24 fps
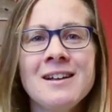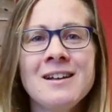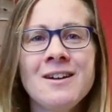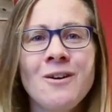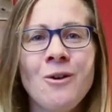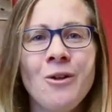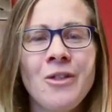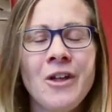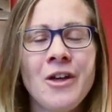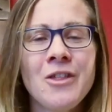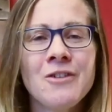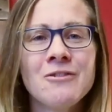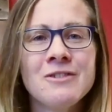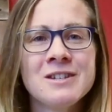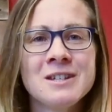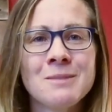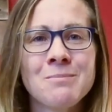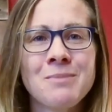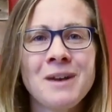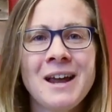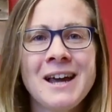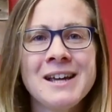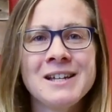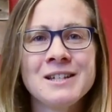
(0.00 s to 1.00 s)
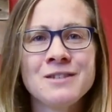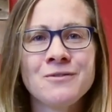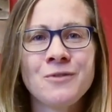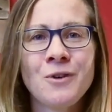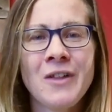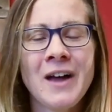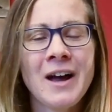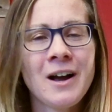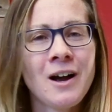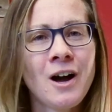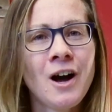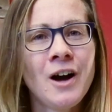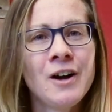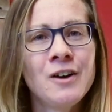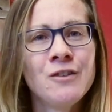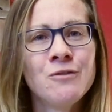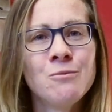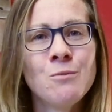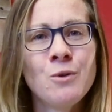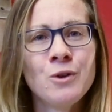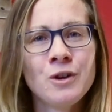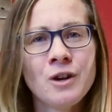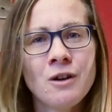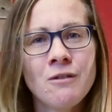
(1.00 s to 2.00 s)
although there is a place for that kind of
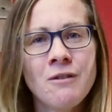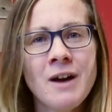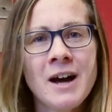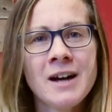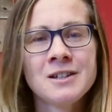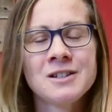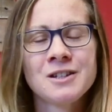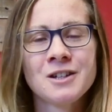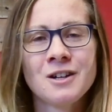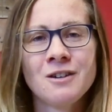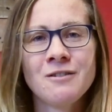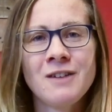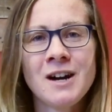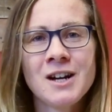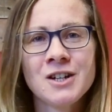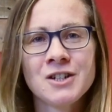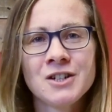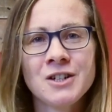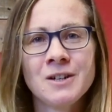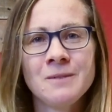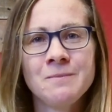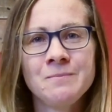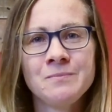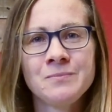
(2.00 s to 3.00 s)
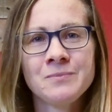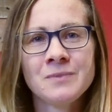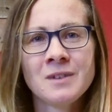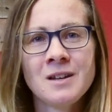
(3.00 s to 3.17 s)
more direct correction.